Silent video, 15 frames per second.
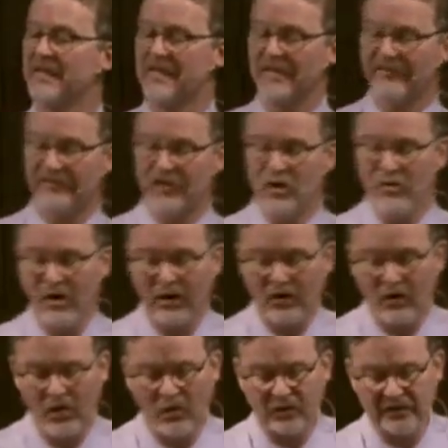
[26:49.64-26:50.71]
If you are
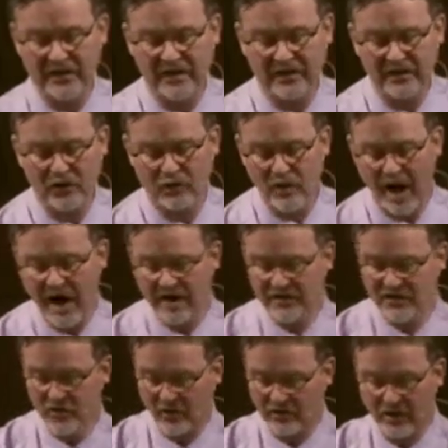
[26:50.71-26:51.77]
holding a
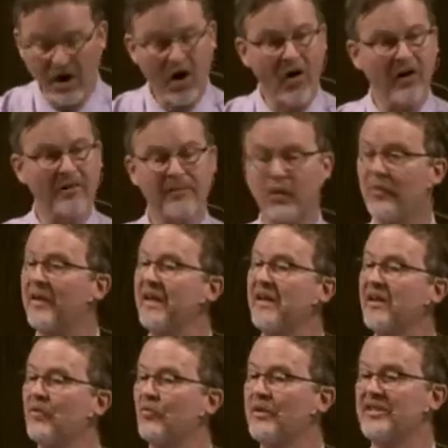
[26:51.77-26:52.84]
grudge or
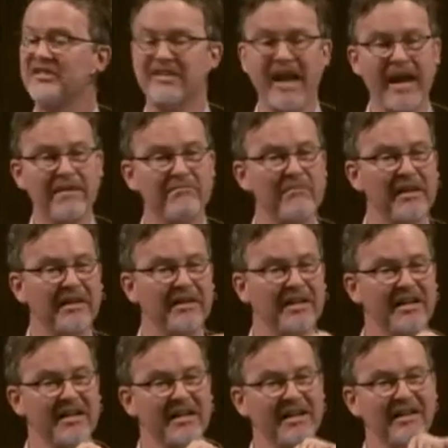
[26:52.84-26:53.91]
harboring resentment,
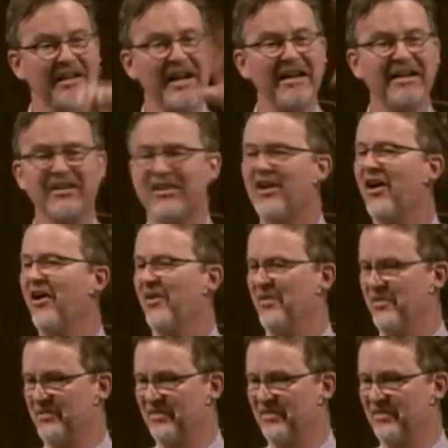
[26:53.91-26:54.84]
let it go.